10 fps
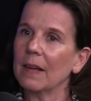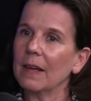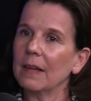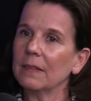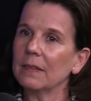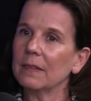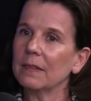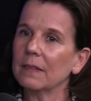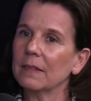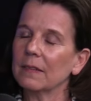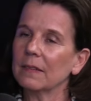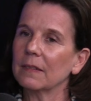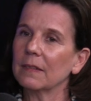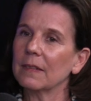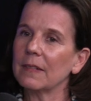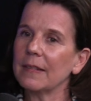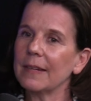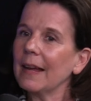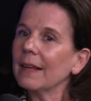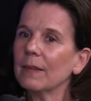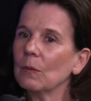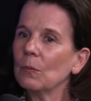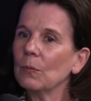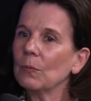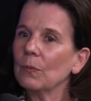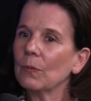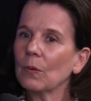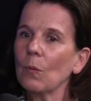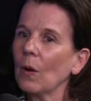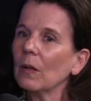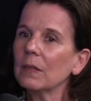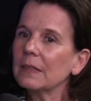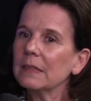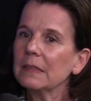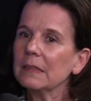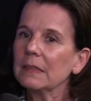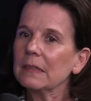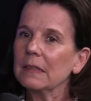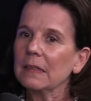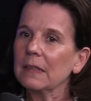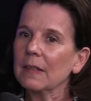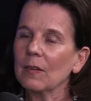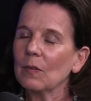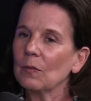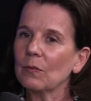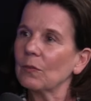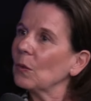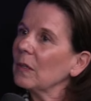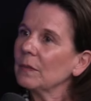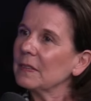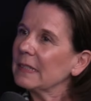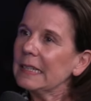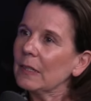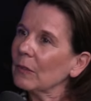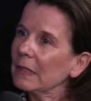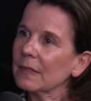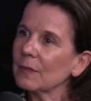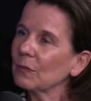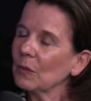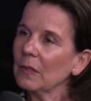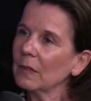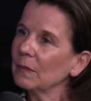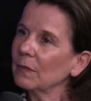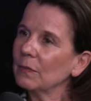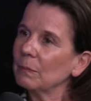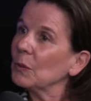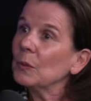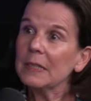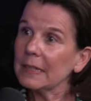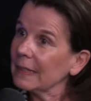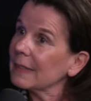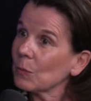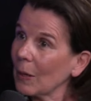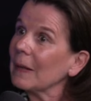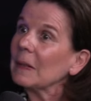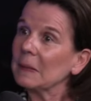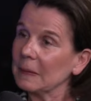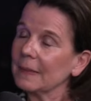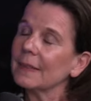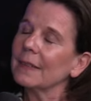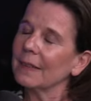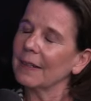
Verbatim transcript: and yeah the the world is full of secrets full of beauty as well mm.